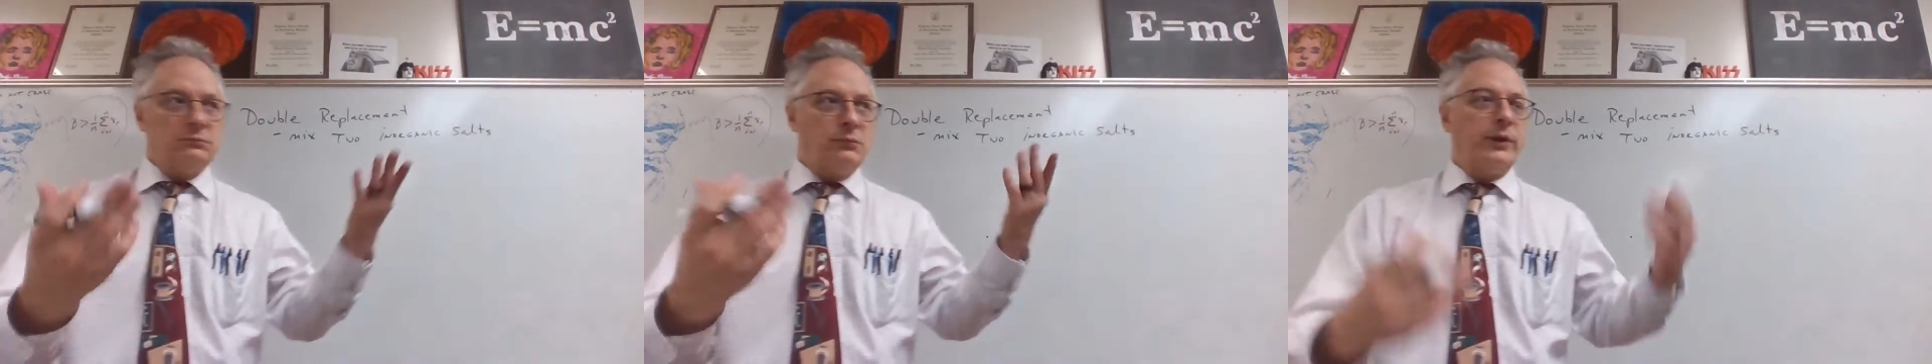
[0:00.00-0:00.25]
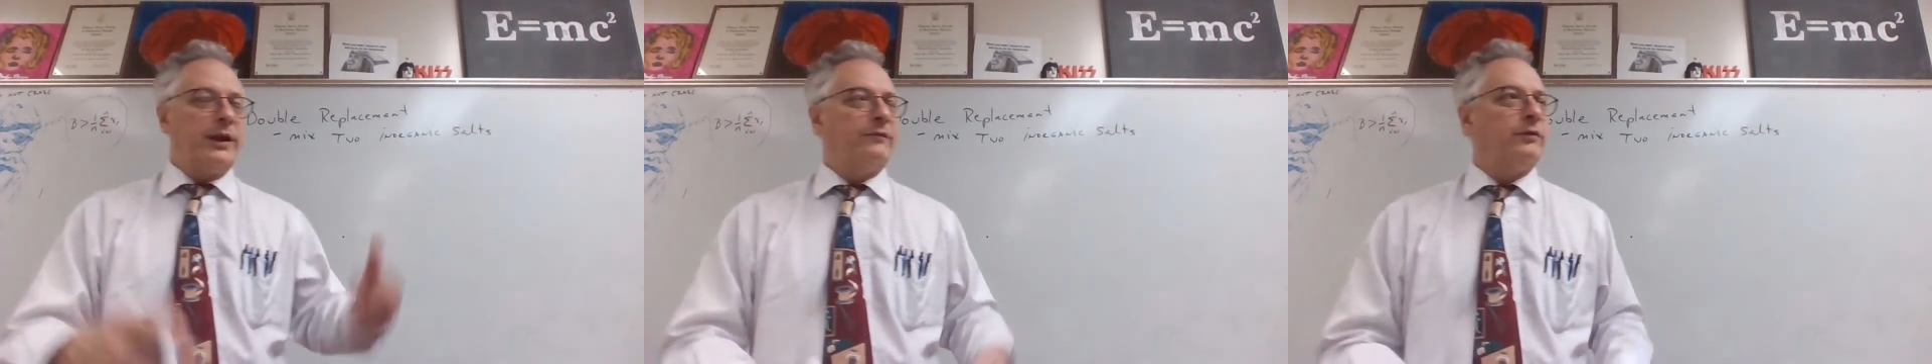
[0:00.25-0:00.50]

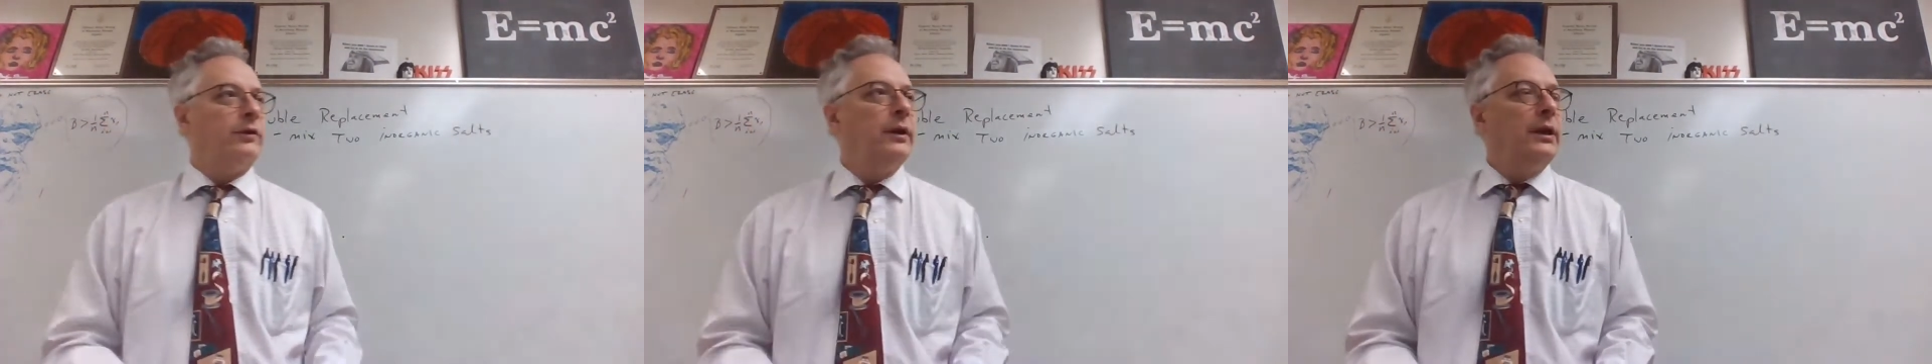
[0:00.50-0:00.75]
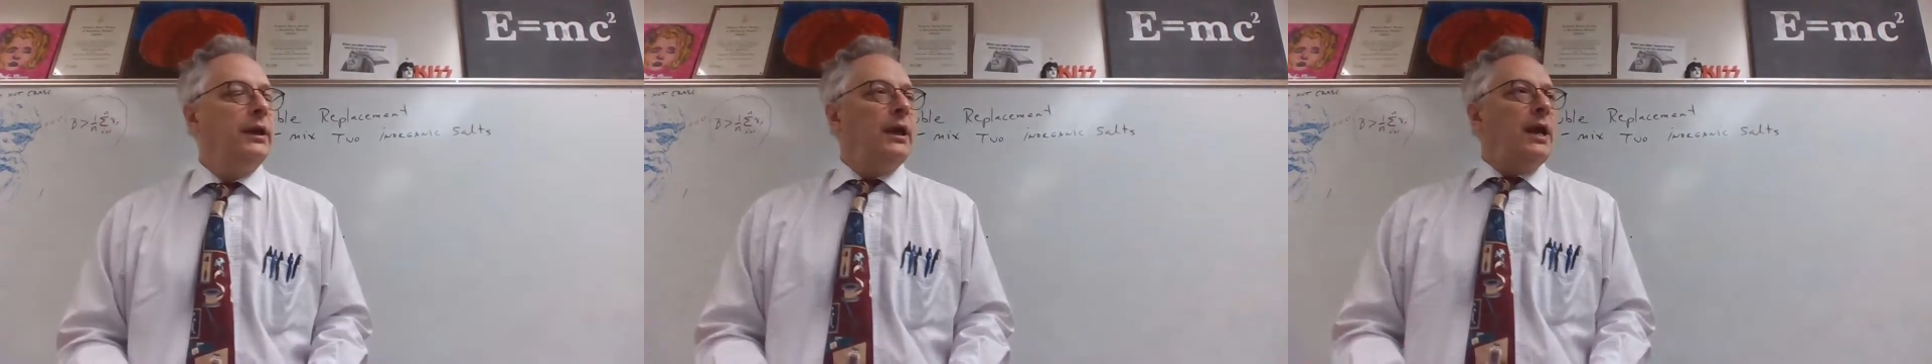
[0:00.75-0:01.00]
whatever,
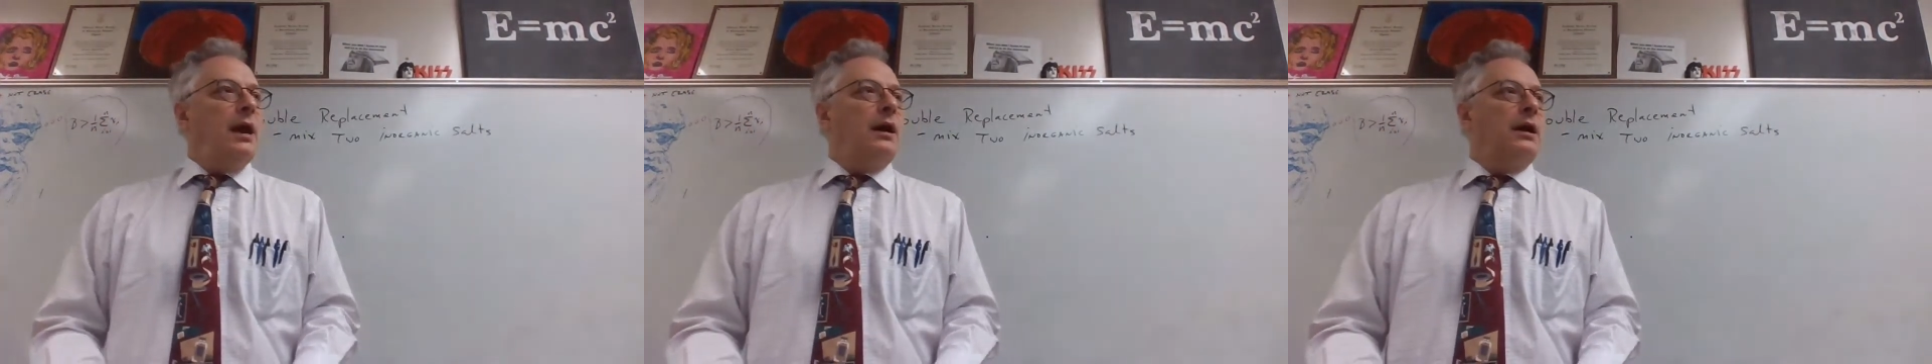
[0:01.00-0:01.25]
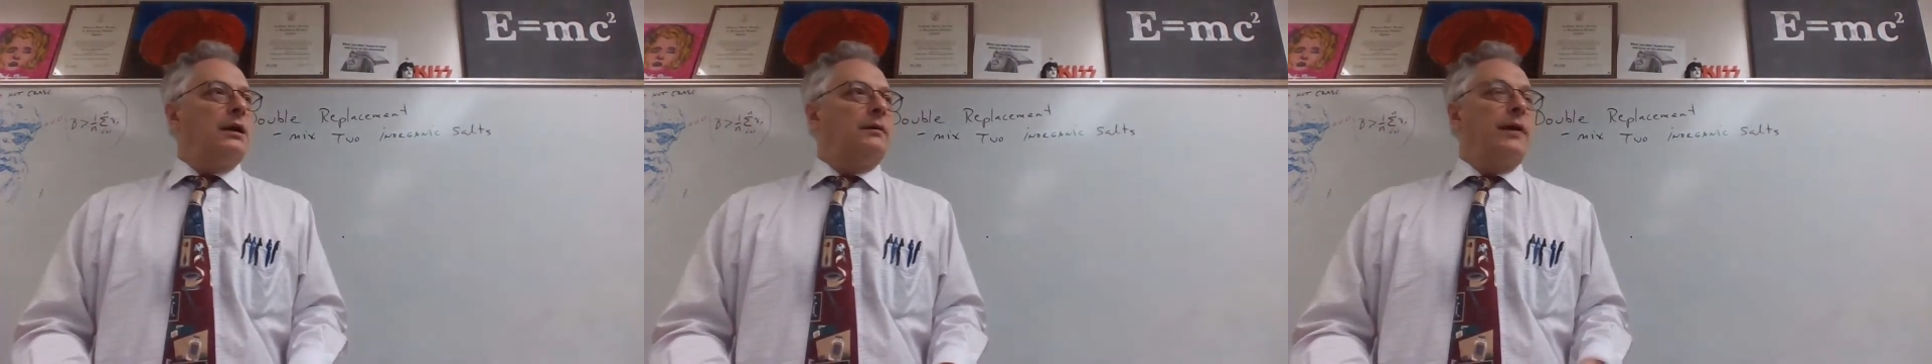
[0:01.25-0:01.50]

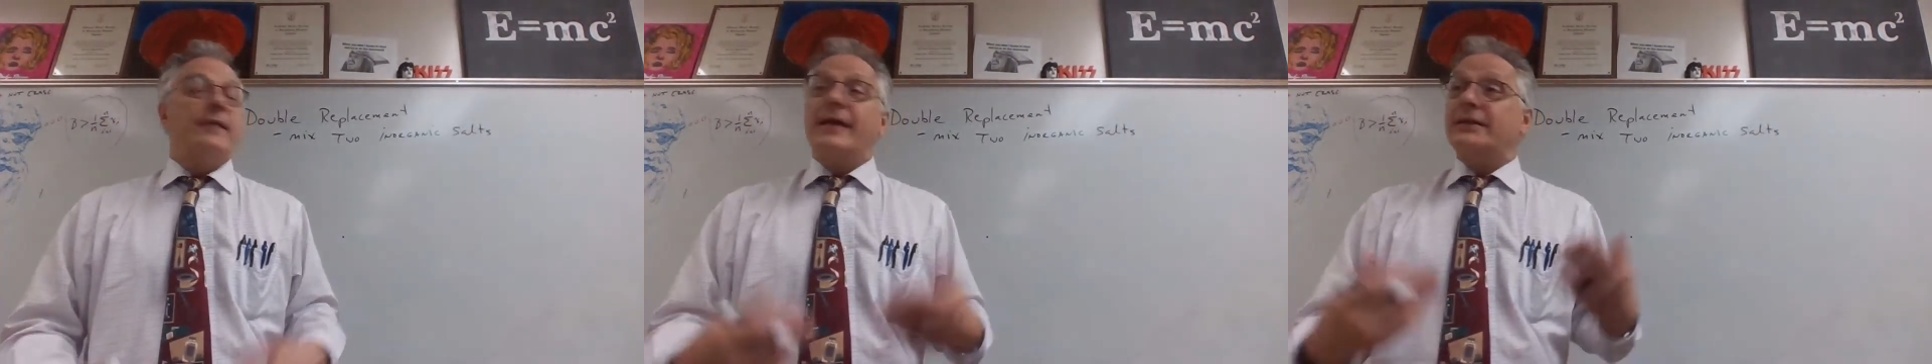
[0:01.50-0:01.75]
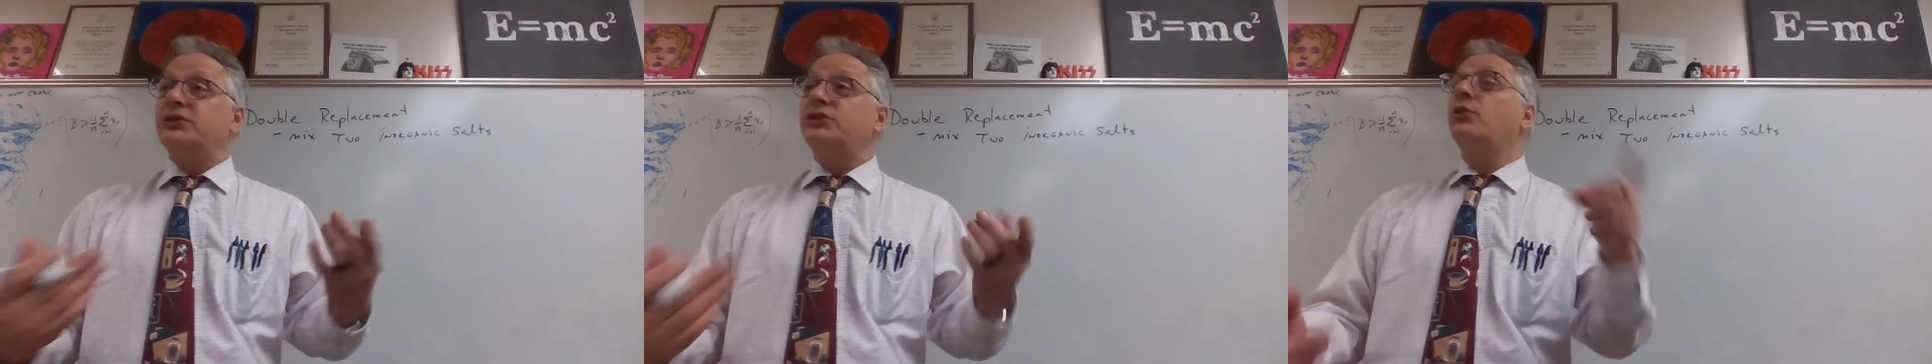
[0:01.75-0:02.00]
and that's